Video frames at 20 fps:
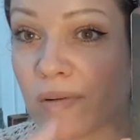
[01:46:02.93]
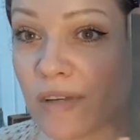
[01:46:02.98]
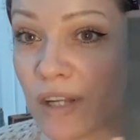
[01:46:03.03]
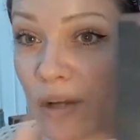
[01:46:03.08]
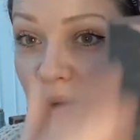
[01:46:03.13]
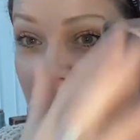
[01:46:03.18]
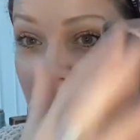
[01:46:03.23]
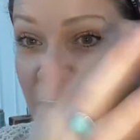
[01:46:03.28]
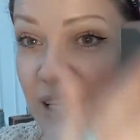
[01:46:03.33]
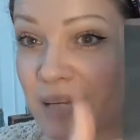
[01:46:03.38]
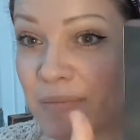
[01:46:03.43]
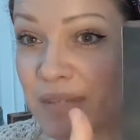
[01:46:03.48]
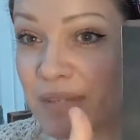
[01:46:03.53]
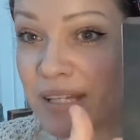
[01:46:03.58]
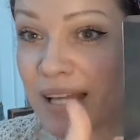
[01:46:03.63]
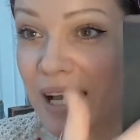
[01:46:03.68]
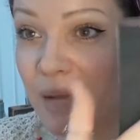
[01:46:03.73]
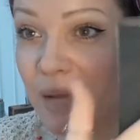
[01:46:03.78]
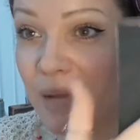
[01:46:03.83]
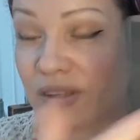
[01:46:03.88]
You know, it seems
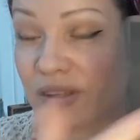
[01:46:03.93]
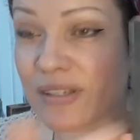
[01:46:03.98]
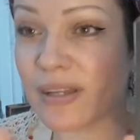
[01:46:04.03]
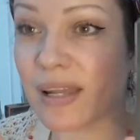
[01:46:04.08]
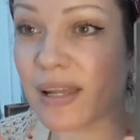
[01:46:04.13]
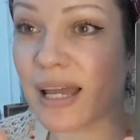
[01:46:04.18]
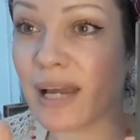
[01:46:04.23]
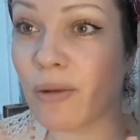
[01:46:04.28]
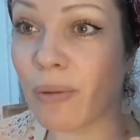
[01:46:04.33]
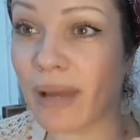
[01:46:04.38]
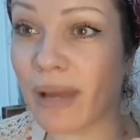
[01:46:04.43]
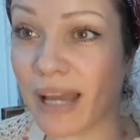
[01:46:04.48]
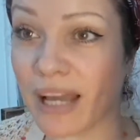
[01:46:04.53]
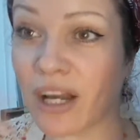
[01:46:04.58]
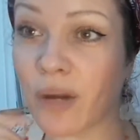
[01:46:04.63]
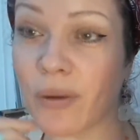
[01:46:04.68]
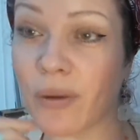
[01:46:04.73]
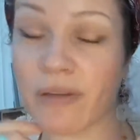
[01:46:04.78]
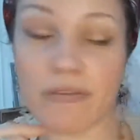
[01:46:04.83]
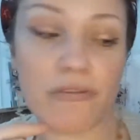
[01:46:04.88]
that, but there's a light. We are
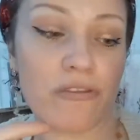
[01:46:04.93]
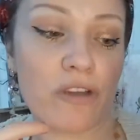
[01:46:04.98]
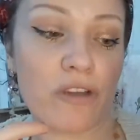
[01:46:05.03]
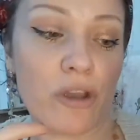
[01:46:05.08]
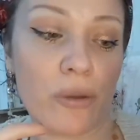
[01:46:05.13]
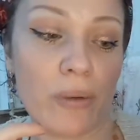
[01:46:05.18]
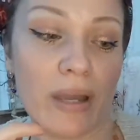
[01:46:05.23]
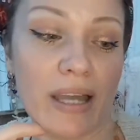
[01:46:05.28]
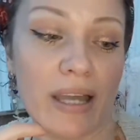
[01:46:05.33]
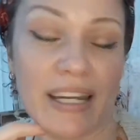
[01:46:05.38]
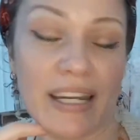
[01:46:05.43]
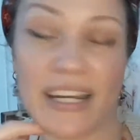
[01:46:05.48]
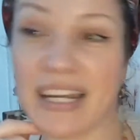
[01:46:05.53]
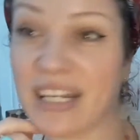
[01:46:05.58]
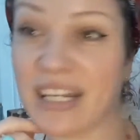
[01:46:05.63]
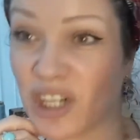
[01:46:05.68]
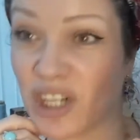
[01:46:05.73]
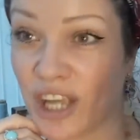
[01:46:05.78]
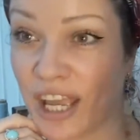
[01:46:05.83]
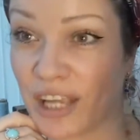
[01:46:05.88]
going through an
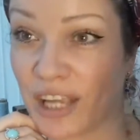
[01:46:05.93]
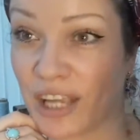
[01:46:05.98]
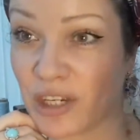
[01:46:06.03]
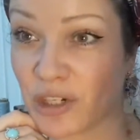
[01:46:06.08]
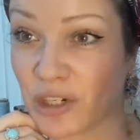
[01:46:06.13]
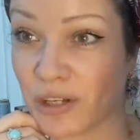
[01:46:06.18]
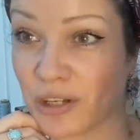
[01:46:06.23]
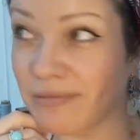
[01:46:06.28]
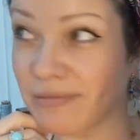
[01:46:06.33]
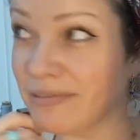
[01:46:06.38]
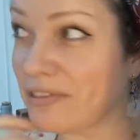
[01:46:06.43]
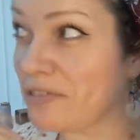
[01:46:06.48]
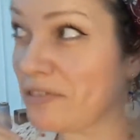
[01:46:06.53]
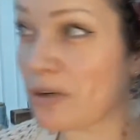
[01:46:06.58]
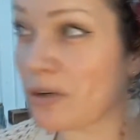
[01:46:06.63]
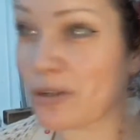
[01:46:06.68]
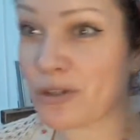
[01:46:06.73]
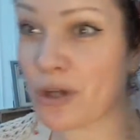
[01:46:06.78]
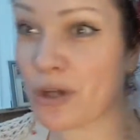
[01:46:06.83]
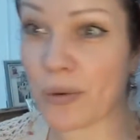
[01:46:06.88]
initiation of
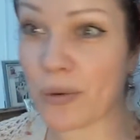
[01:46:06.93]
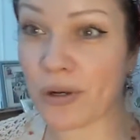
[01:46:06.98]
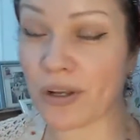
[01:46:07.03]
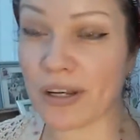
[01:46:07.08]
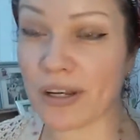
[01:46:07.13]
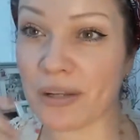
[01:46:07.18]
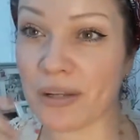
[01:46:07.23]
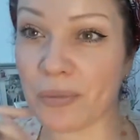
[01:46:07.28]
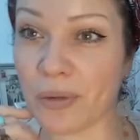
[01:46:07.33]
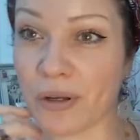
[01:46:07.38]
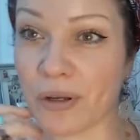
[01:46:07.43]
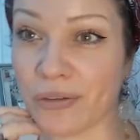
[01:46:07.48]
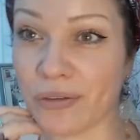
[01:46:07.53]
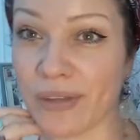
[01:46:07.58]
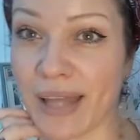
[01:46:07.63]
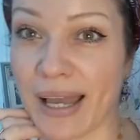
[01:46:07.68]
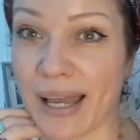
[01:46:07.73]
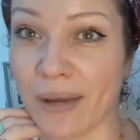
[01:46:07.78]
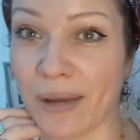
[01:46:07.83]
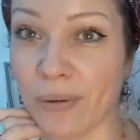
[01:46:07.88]
what's going on in the world
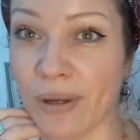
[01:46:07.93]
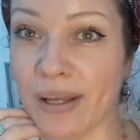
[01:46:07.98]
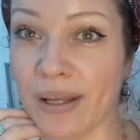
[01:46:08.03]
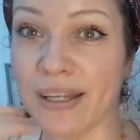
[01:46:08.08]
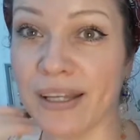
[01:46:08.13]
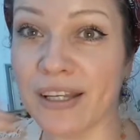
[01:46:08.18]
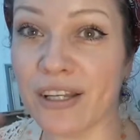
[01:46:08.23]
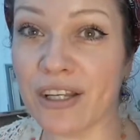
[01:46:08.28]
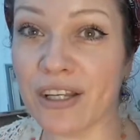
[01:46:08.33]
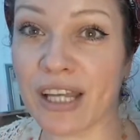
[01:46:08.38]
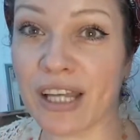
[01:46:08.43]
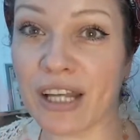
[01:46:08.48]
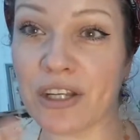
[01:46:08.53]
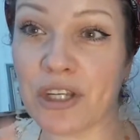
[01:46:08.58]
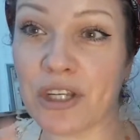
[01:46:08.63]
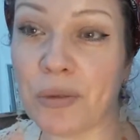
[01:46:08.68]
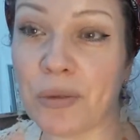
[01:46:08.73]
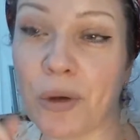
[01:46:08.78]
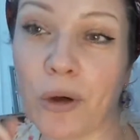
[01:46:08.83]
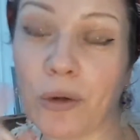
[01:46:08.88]
now. Can
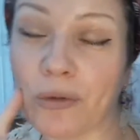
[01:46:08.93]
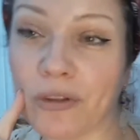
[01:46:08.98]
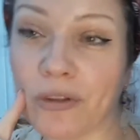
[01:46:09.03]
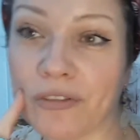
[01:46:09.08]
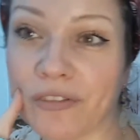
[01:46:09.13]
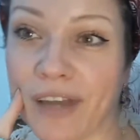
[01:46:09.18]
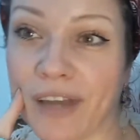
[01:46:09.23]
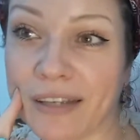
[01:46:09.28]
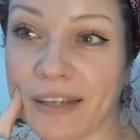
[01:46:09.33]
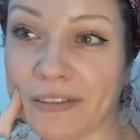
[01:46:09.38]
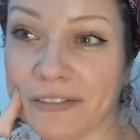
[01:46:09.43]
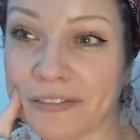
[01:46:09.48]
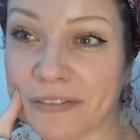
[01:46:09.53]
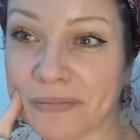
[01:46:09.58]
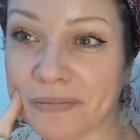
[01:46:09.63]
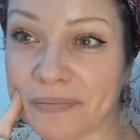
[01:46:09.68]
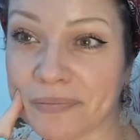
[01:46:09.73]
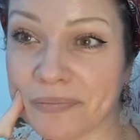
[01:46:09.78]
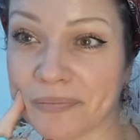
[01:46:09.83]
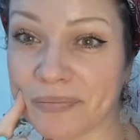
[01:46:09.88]
you hold the faith
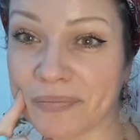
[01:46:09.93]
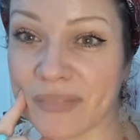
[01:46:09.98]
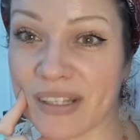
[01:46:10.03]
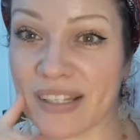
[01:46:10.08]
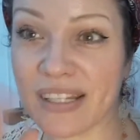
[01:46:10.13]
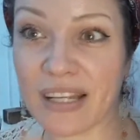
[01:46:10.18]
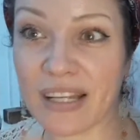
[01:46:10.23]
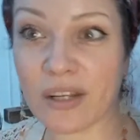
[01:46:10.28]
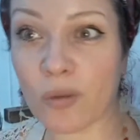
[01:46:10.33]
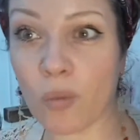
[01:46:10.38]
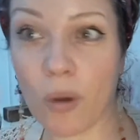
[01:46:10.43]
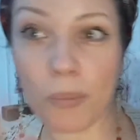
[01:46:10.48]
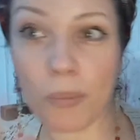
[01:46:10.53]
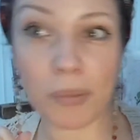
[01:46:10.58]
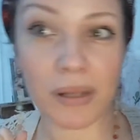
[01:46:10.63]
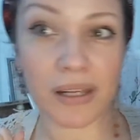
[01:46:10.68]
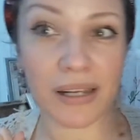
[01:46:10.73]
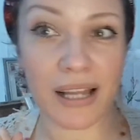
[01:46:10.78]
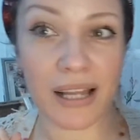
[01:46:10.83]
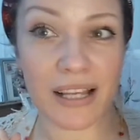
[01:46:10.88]
instead of
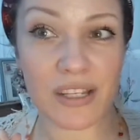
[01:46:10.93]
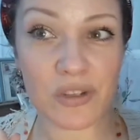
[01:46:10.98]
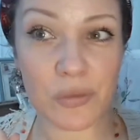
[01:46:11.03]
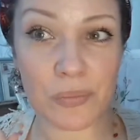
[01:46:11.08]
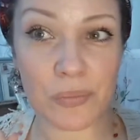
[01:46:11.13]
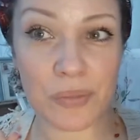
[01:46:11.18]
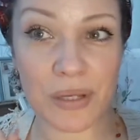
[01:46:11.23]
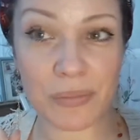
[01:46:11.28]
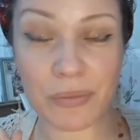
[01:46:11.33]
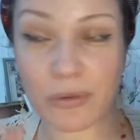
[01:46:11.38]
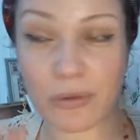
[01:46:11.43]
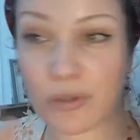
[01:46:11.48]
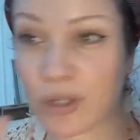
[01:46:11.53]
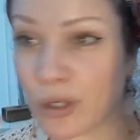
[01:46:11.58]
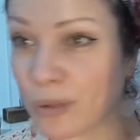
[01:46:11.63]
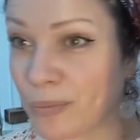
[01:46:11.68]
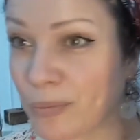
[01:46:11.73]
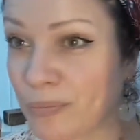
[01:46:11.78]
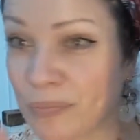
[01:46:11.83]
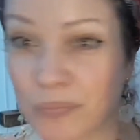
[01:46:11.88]
wobbling like some people do?